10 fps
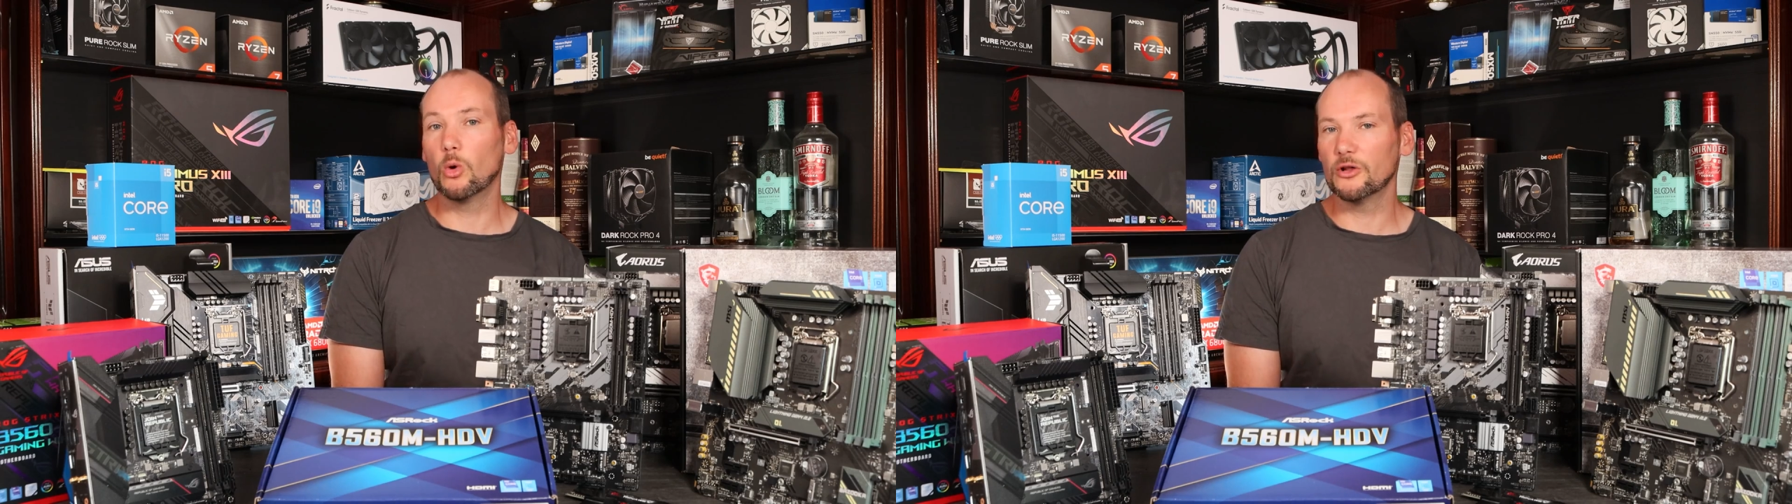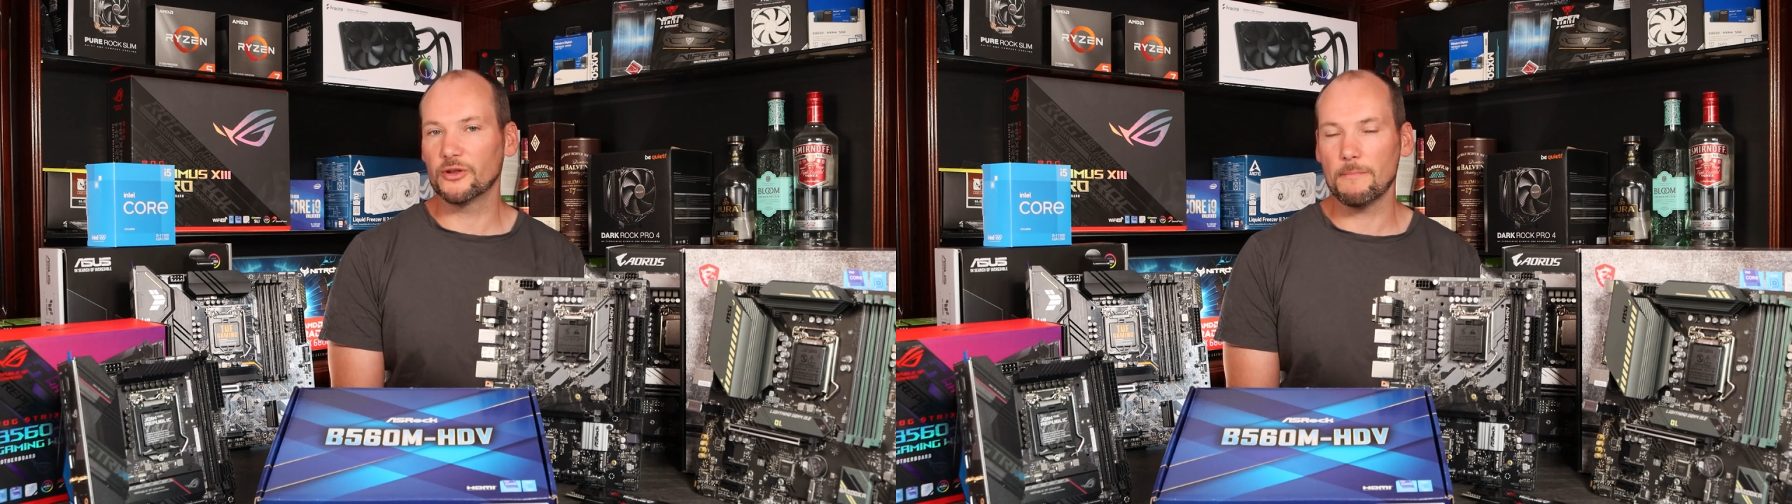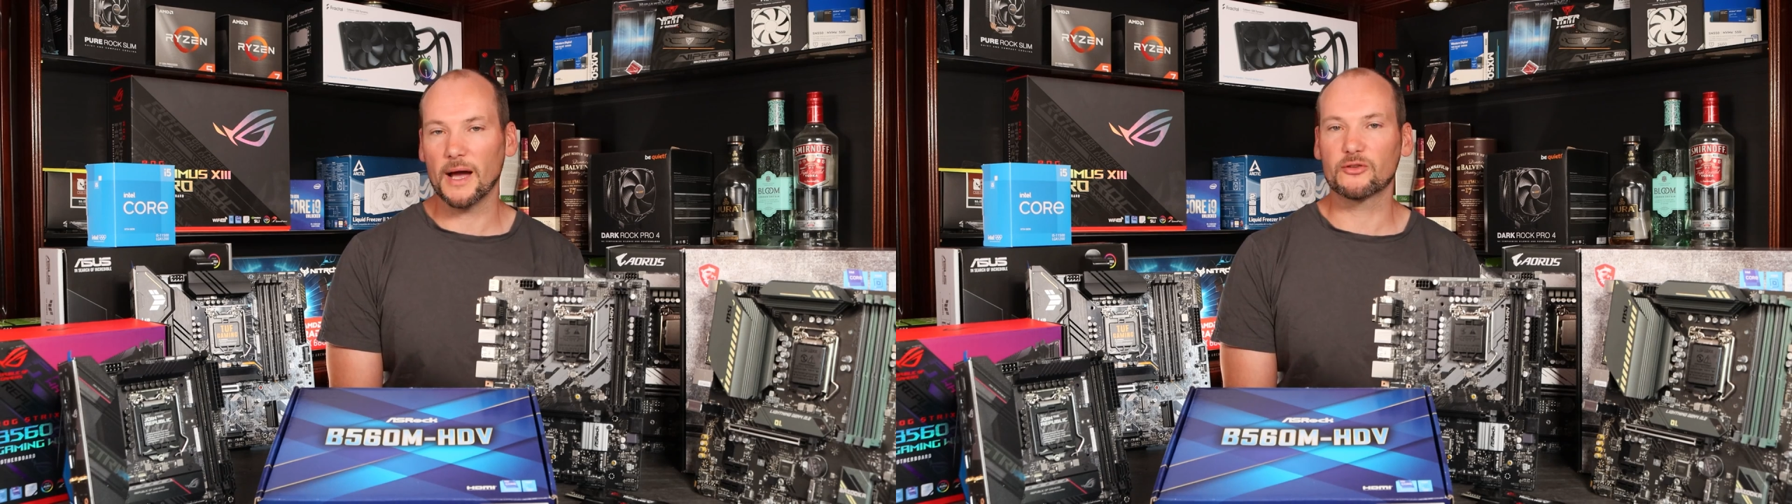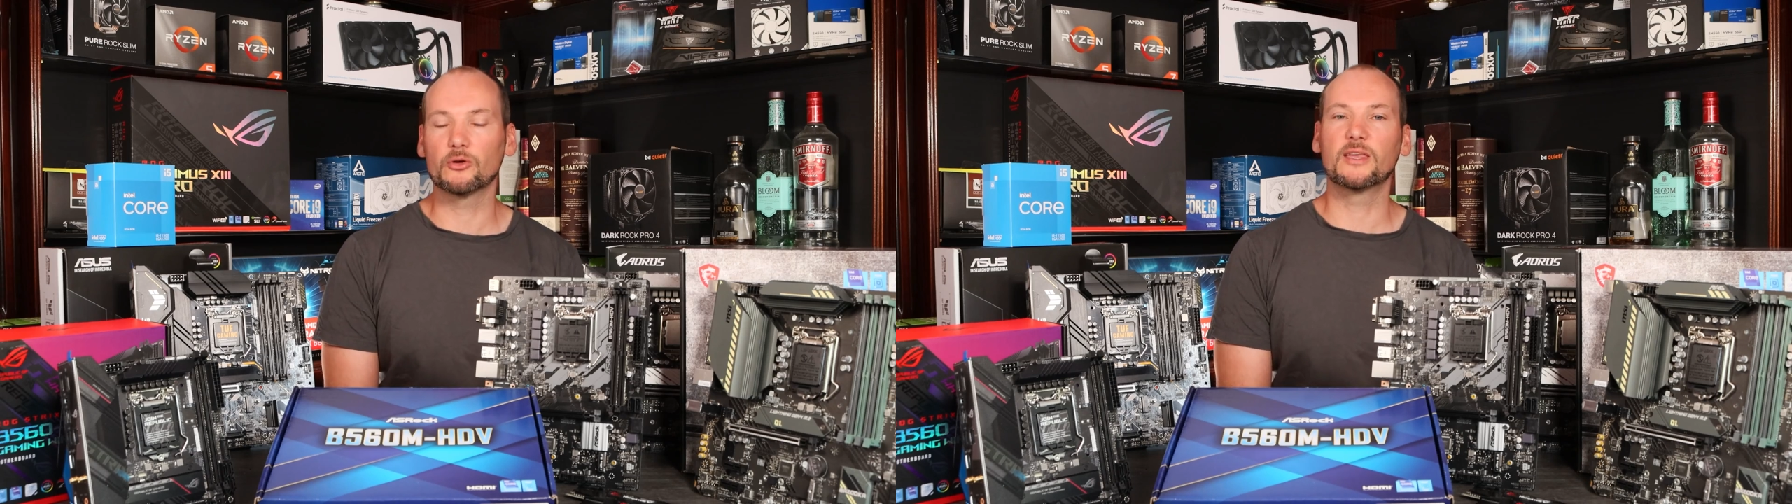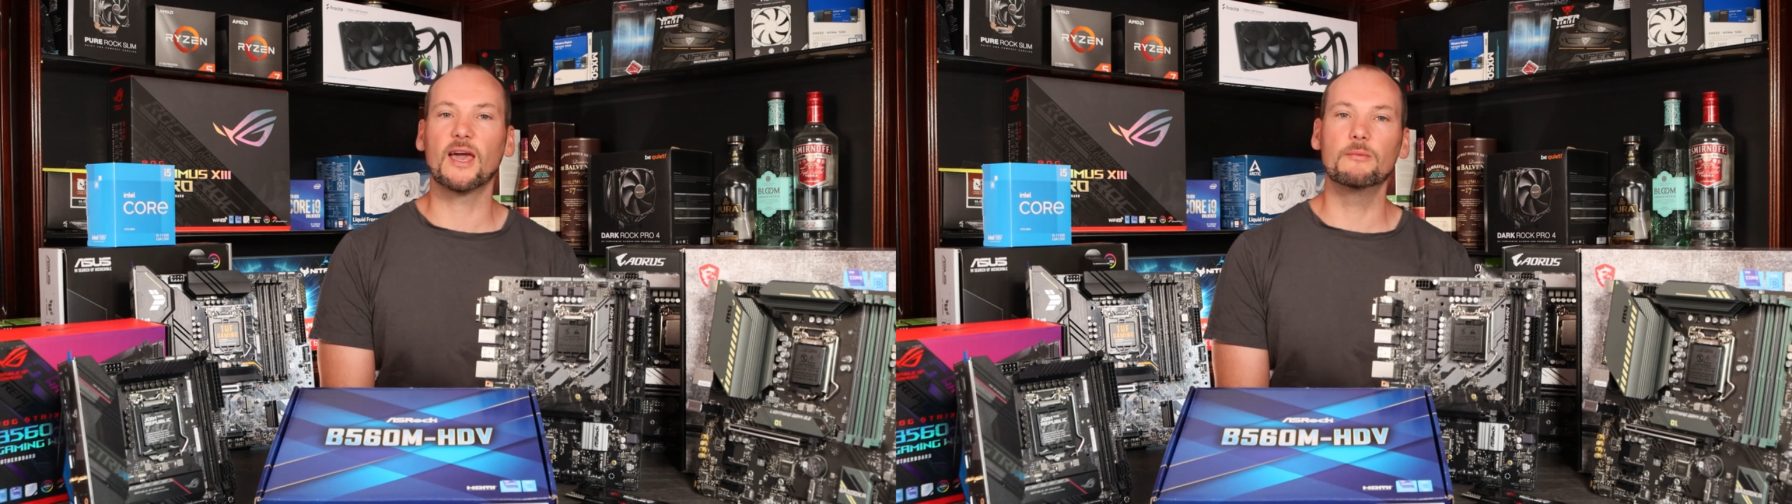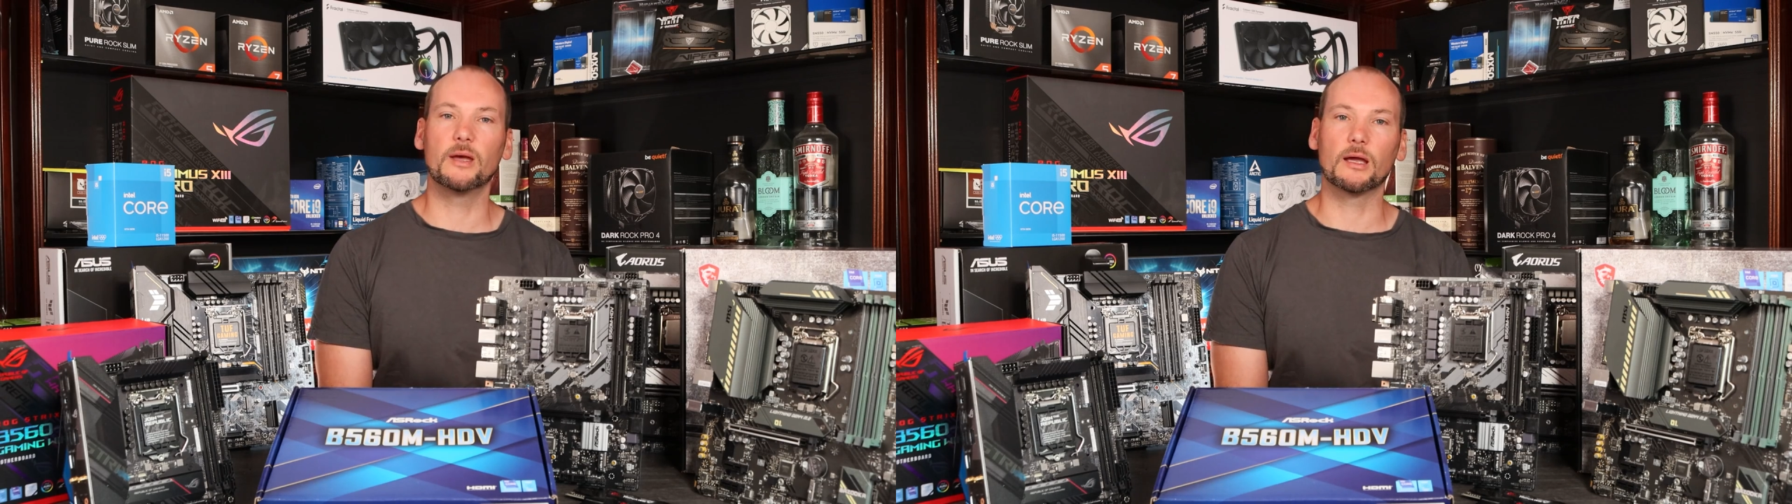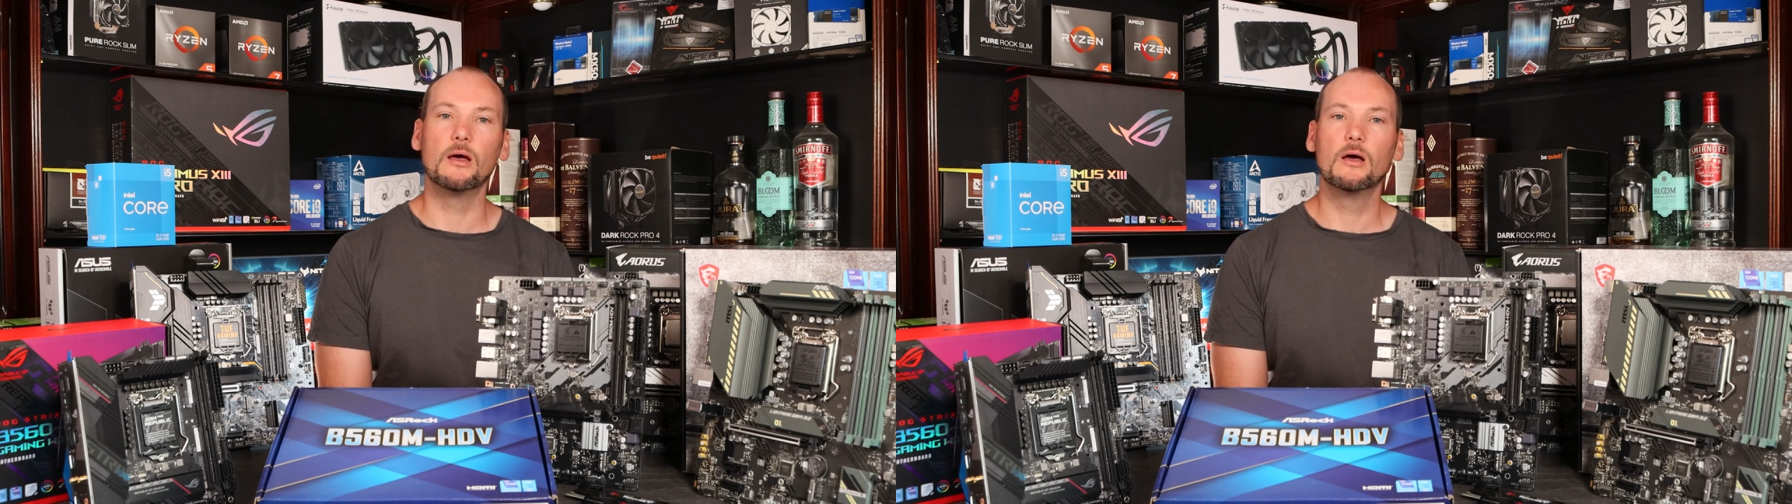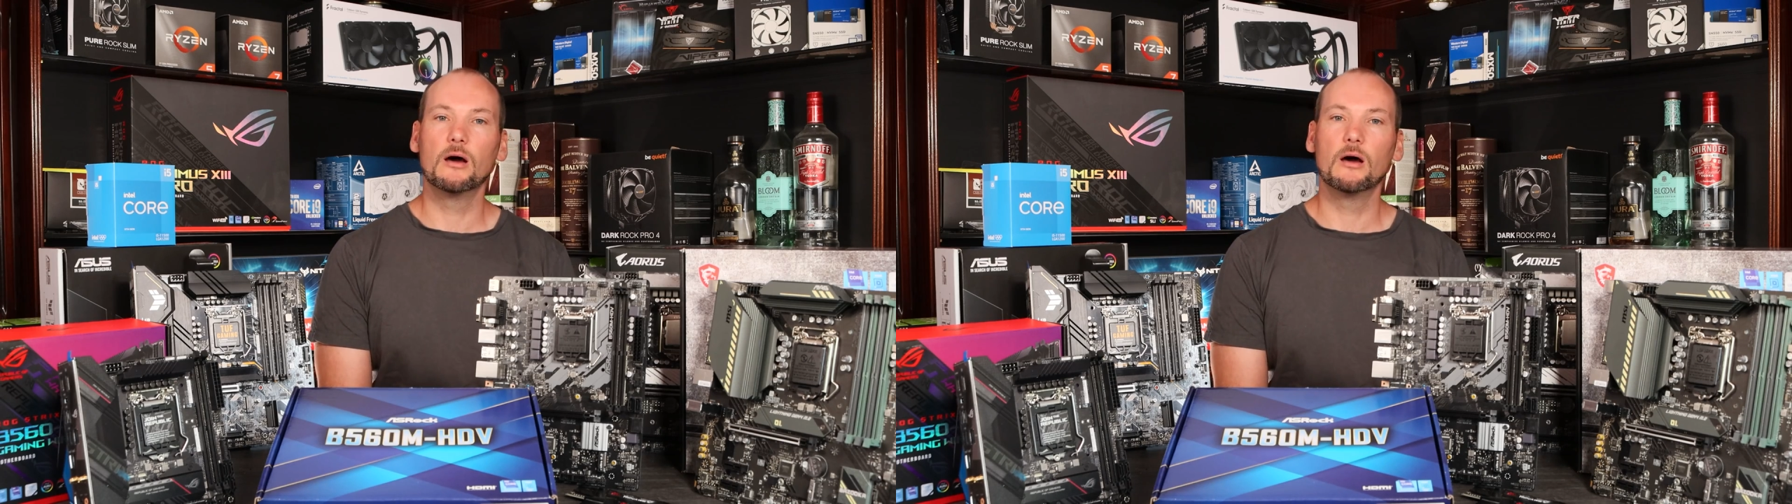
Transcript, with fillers: world impact on gaming,